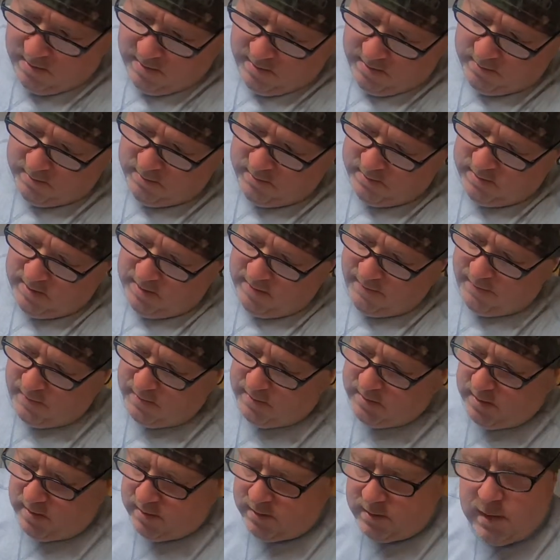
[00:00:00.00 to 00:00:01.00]
I'll just have it
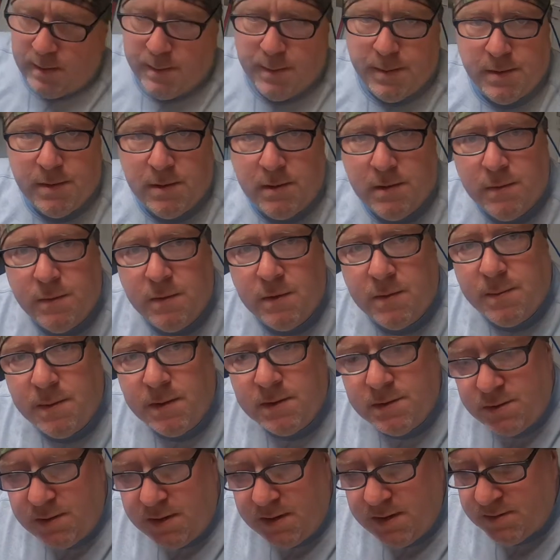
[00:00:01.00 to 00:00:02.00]
tucked up in there with my
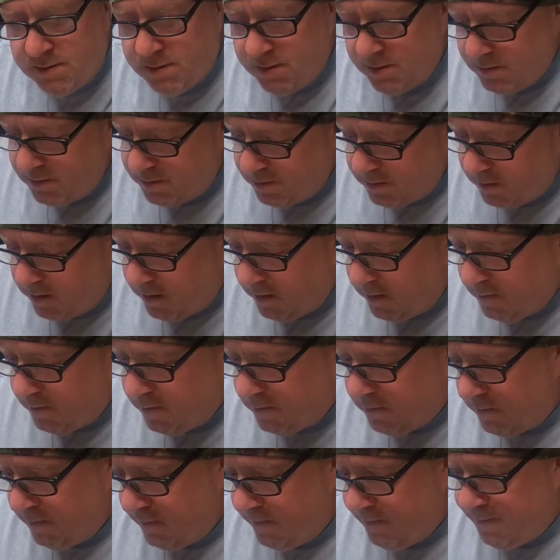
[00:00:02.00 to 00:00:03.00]
transducer cable